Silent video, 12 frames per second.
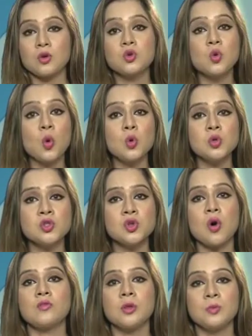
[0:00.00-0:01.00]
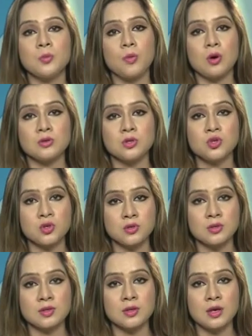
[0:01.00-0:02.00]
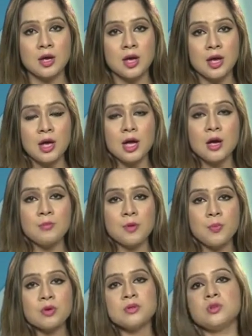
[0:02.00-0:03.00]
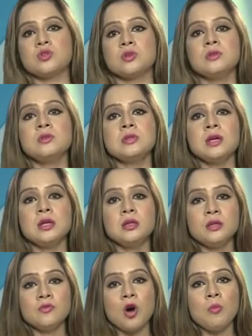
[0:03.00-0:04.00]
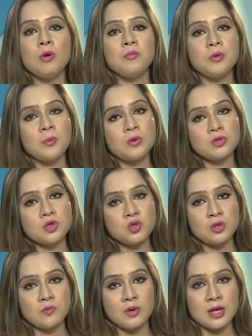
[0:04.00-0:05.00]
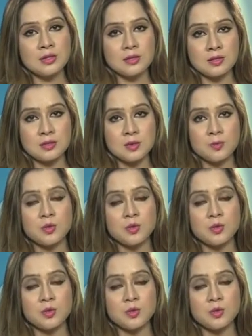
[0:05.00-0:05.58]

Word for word: roles of the prepositions. Prepositions in the form of prepositional phrases